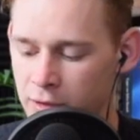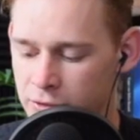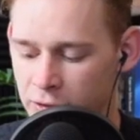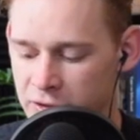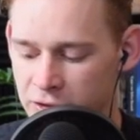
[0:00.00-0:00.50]

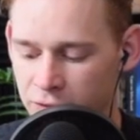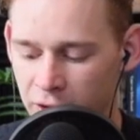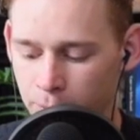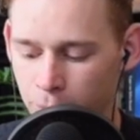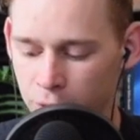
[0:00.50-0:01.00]
So this is
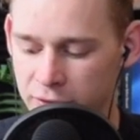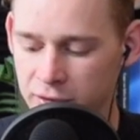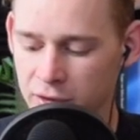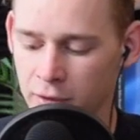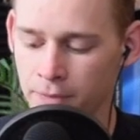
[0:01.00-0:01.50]
very
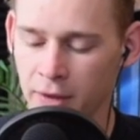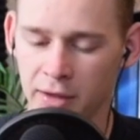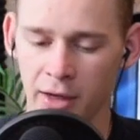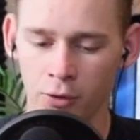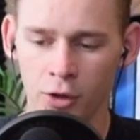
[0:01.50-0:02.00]
important.
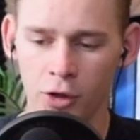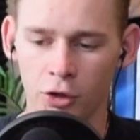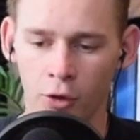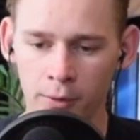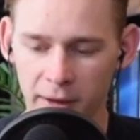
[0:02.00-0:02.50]
Now,
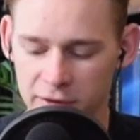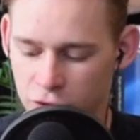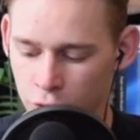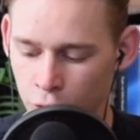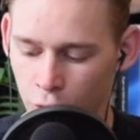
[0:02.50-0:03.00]
going back
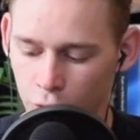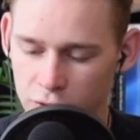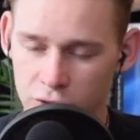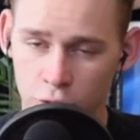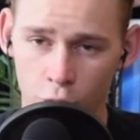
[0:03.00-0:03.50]
to,
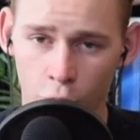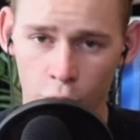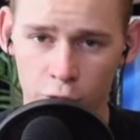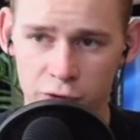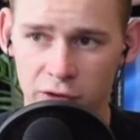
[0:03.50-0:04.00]
to
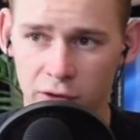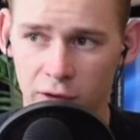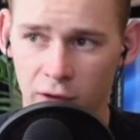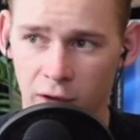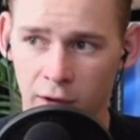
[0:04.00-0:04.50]
goals
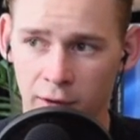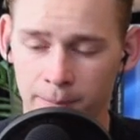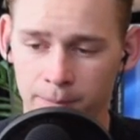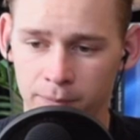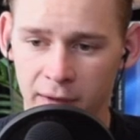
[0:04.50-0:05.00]

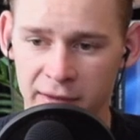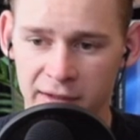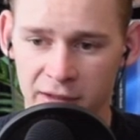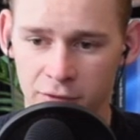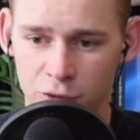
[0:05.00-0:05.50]
um, at
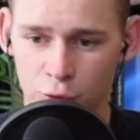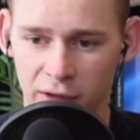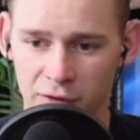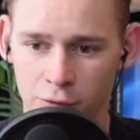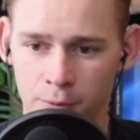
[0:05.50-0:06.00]
the individual
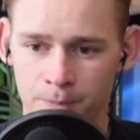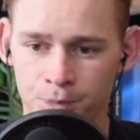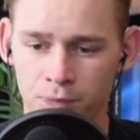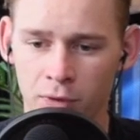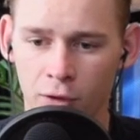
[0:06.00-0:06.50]
level,
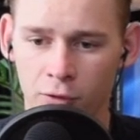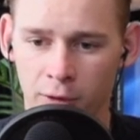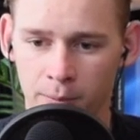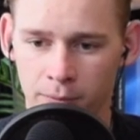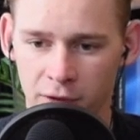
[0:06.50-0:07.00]

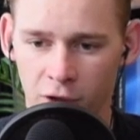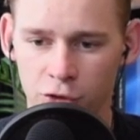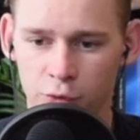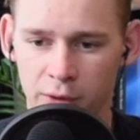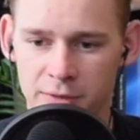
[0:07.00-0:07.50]
from the
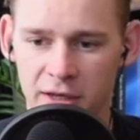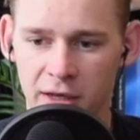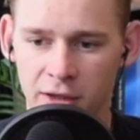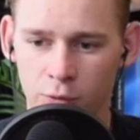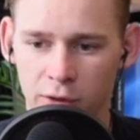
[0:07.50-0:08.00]
knowledge we
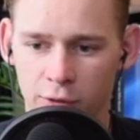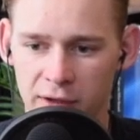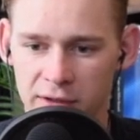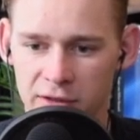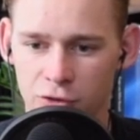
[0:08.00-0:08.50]
obtain, we
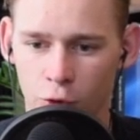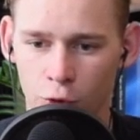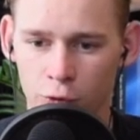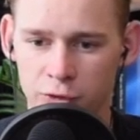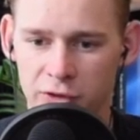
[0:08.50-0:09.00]
create these
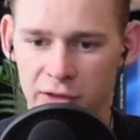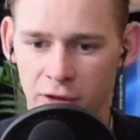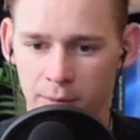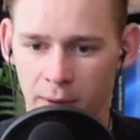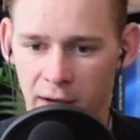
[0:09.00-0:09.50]
goals
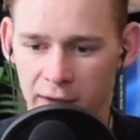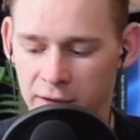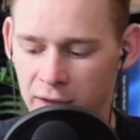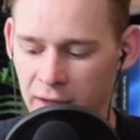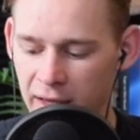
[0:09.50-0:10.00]
in our mind,